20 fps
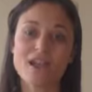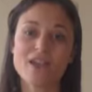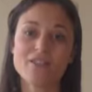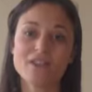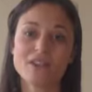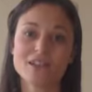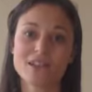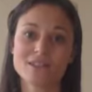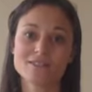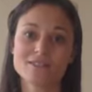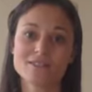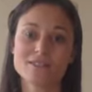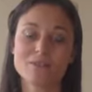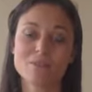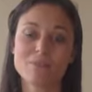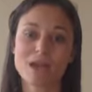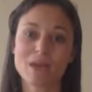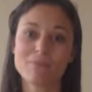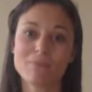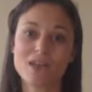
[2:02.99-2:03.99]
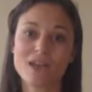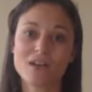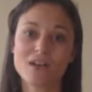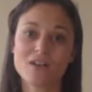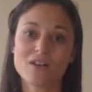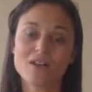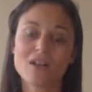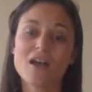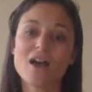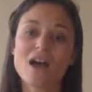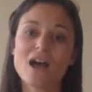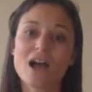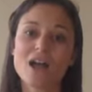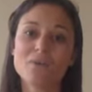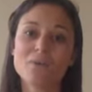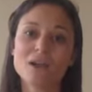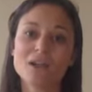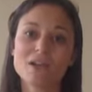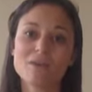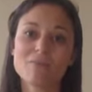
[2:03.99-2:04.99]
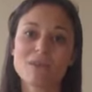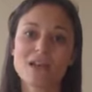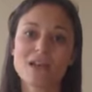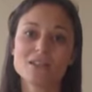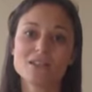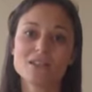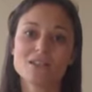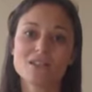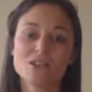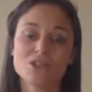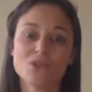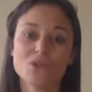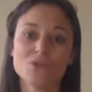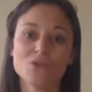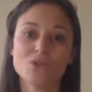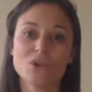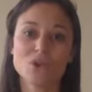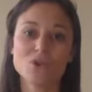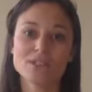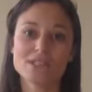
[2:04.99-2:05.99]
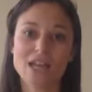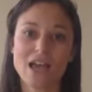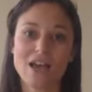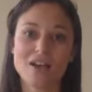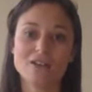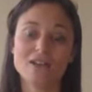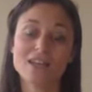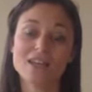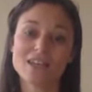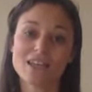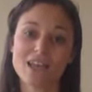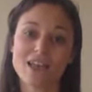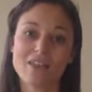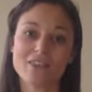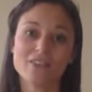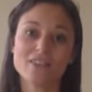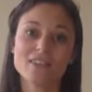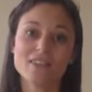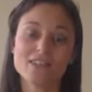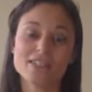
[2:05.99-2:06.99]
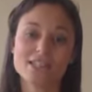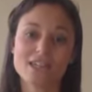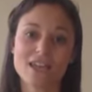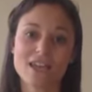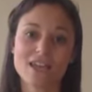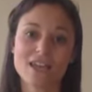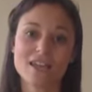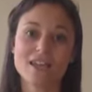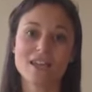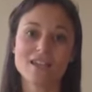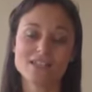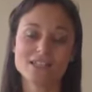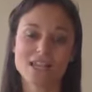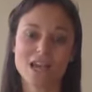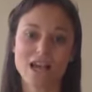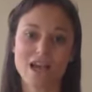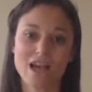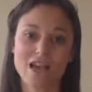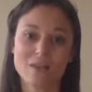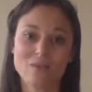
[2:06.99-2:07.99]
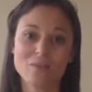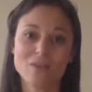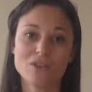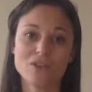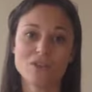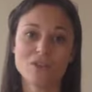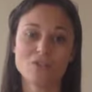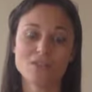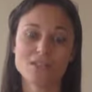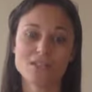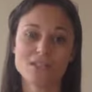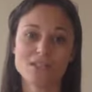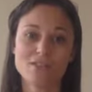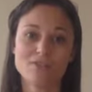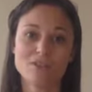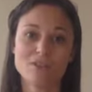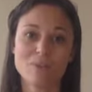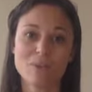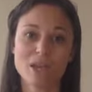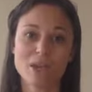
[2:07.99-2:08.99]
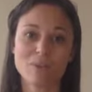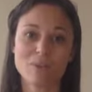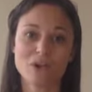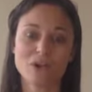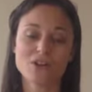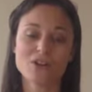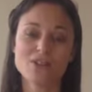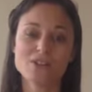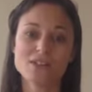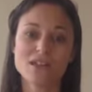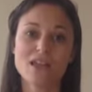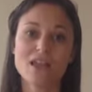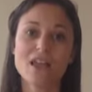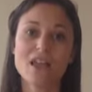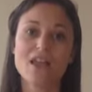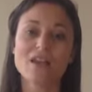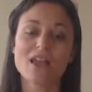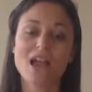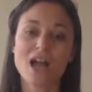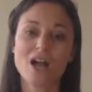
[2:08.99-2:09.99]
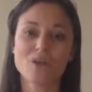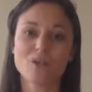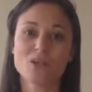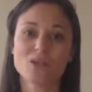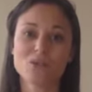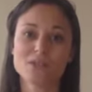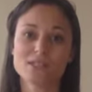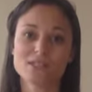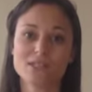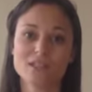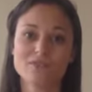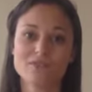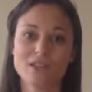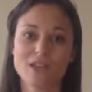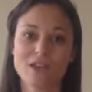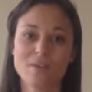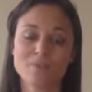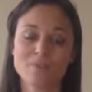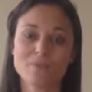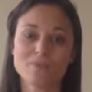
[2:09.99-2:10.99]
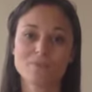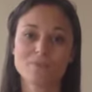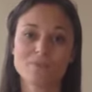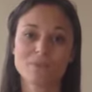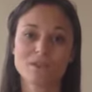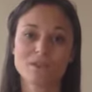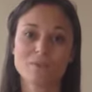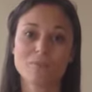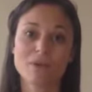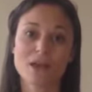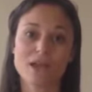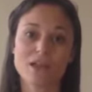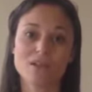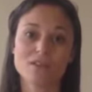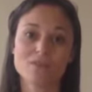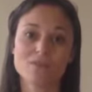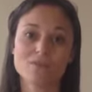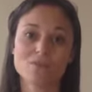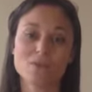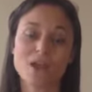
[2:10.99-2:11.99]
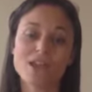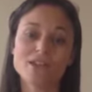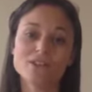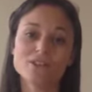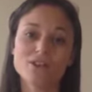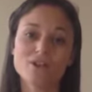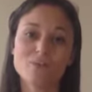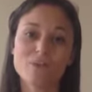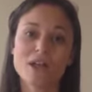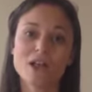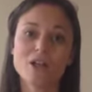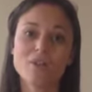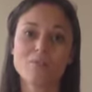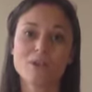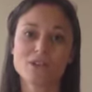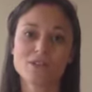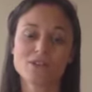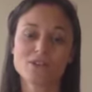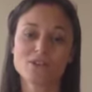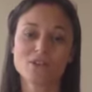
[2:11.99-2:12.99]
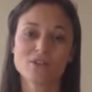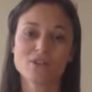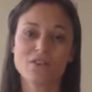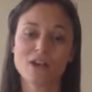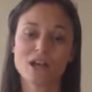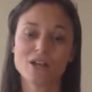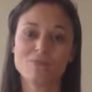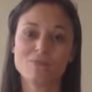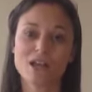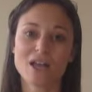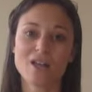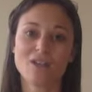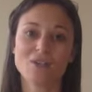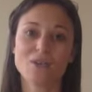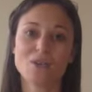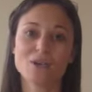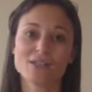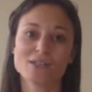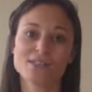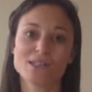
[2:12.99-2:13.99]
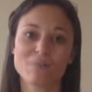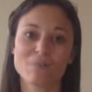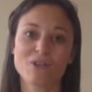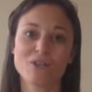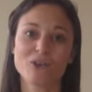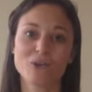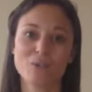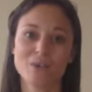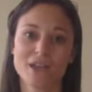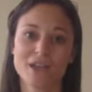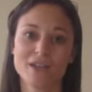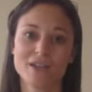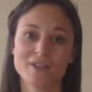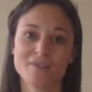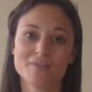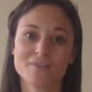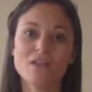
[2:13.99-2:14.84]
and then gets them by mail, I recommend that you note down again the day and time you received the papers and how you received them, by regular mail, by certified mail, or some other way.